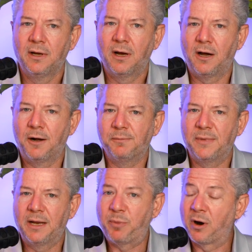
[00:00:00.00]

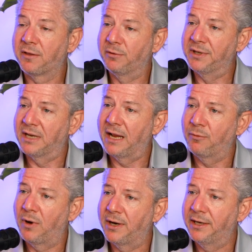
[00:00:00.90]
And part of the reason I
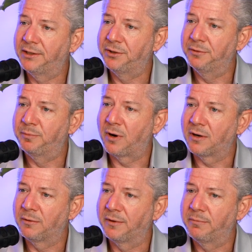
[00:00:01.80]
wanted to
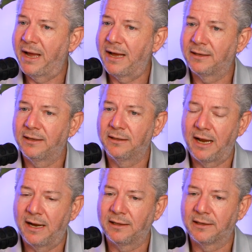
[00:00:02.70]
partner with Matt and
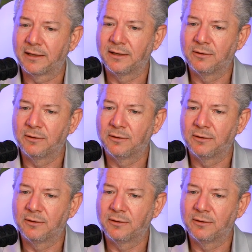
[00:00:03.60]
Alec